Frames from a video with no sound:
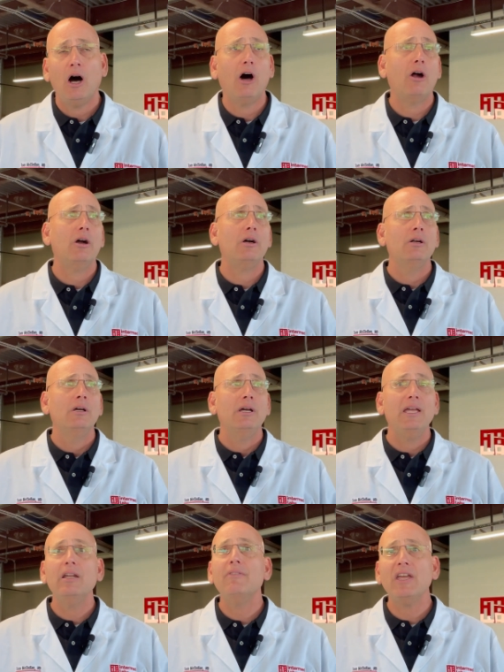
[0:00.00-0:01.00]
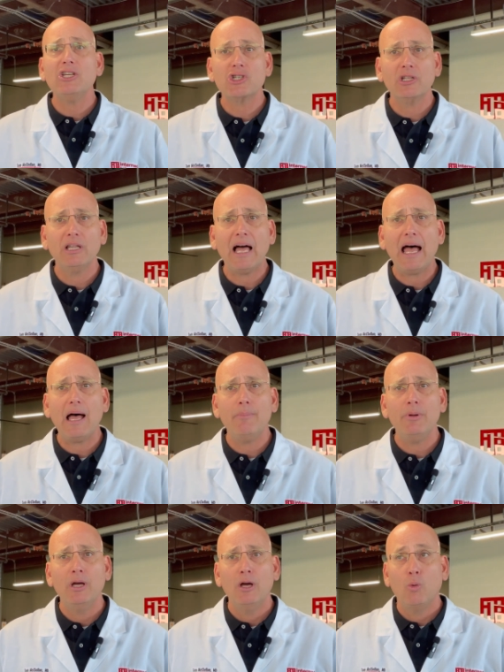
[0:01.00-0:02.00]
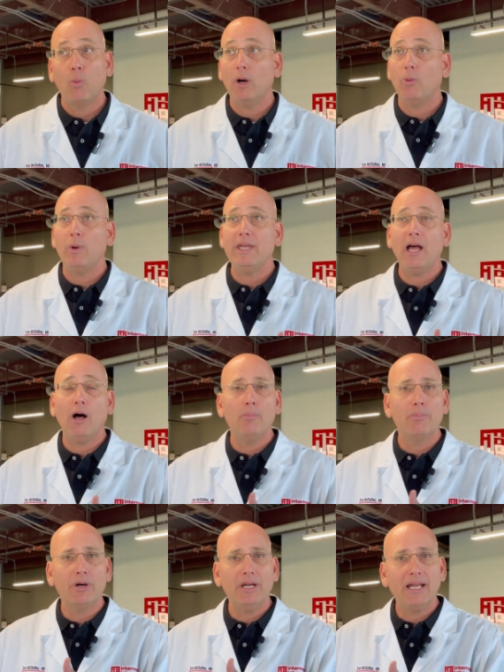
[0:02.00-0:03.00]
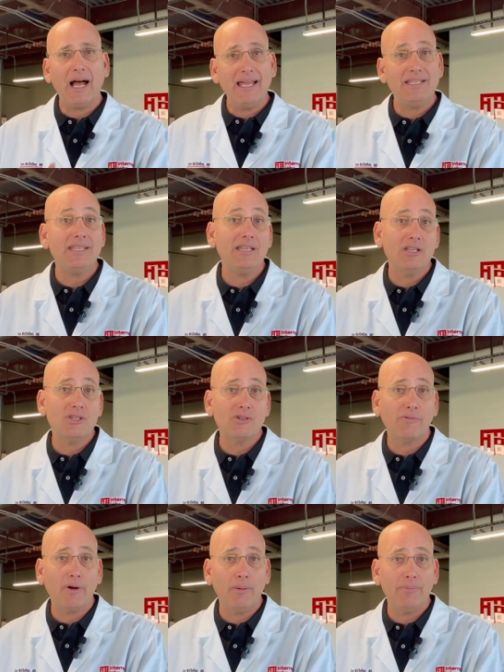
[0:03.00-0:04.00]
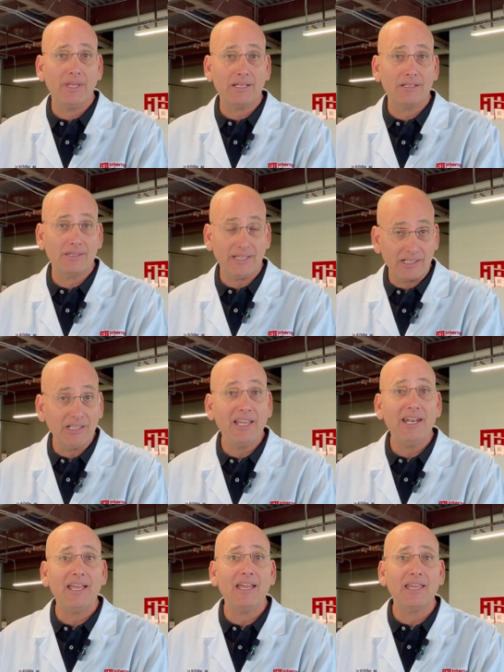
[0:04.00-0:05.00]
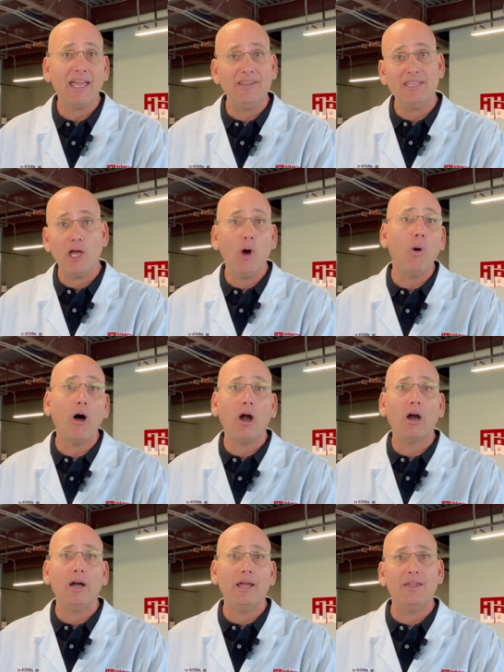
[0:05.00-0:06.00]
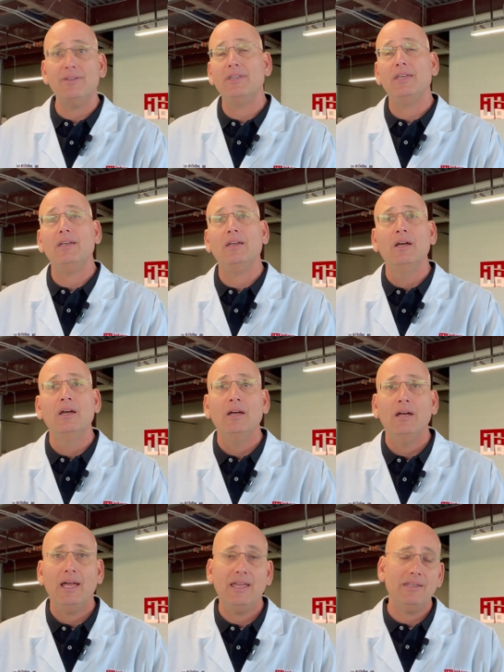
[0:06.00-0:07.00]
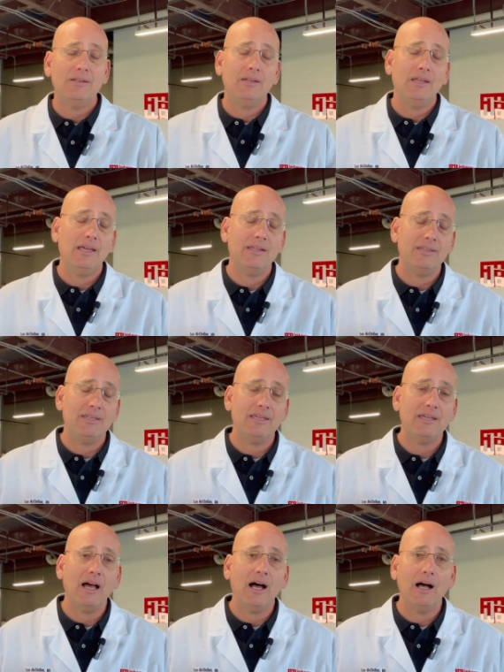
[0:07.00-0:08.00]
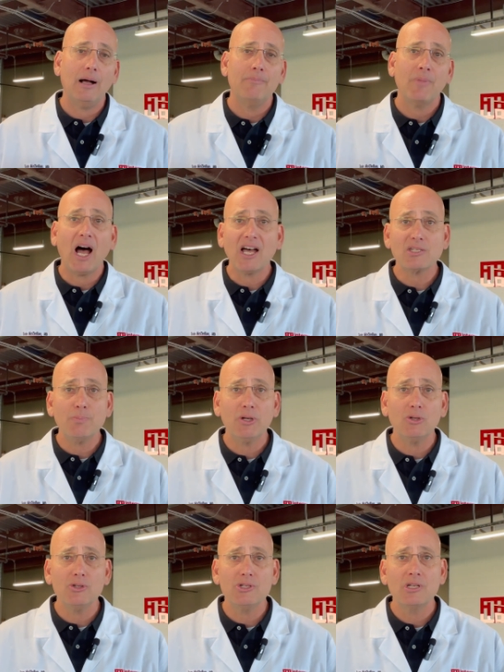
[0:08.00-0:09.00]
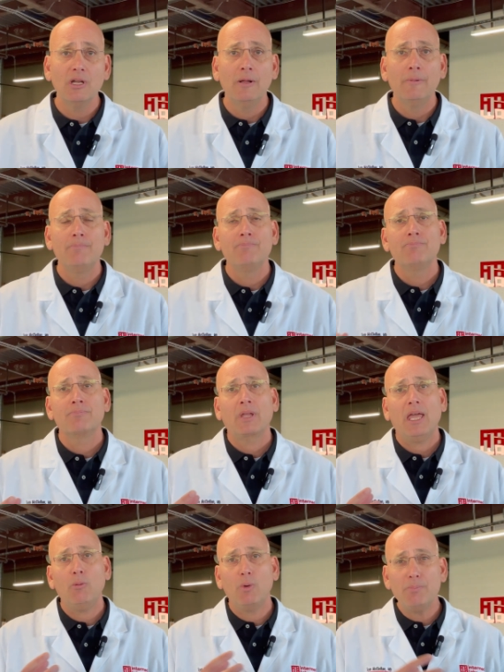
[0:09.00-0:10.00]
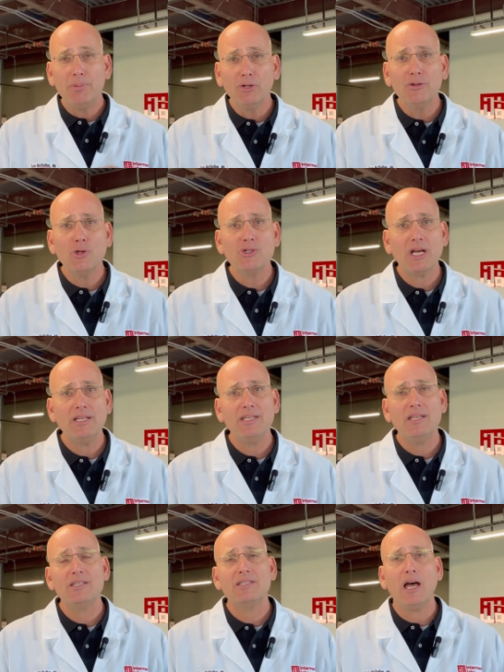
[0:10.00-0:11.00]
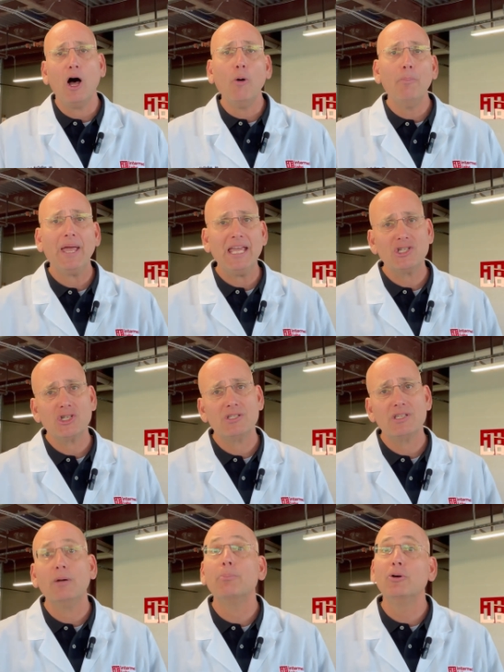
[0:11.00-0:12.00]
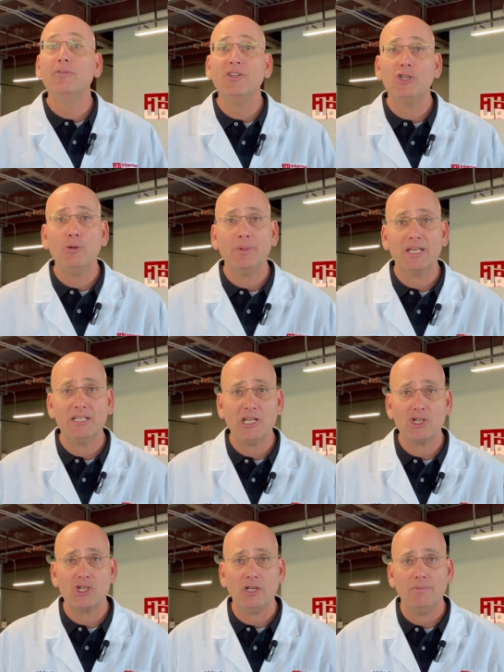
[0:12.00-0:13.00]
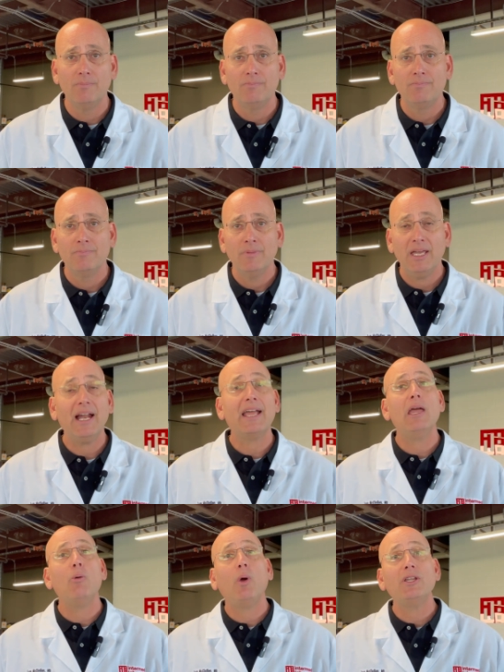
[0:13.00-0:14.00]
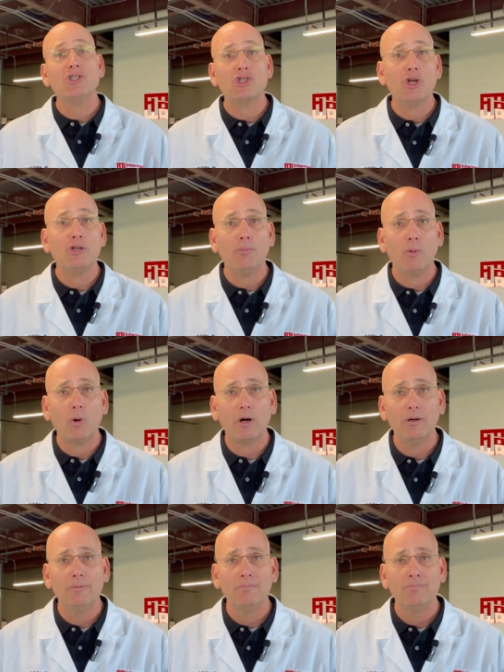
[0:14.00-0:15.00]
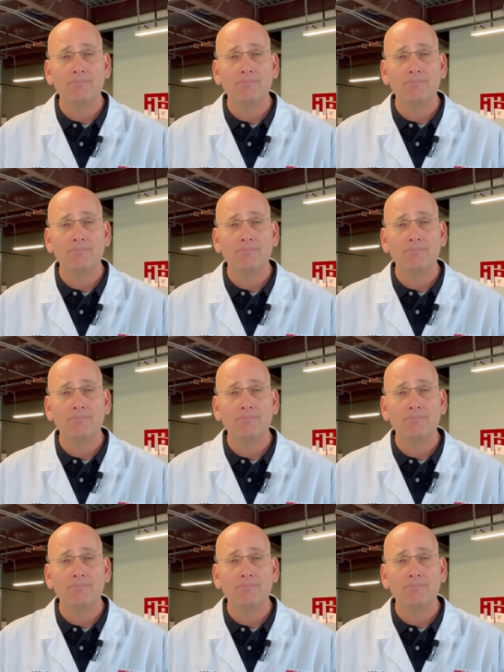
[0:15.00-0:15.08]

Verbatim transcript: our innovation lab where we help bring ideas from the, the clinic and the OR and the, and, and the uh, hospitals, and we build those ideas to help patients and improve the human condition. And I can't wait to show you more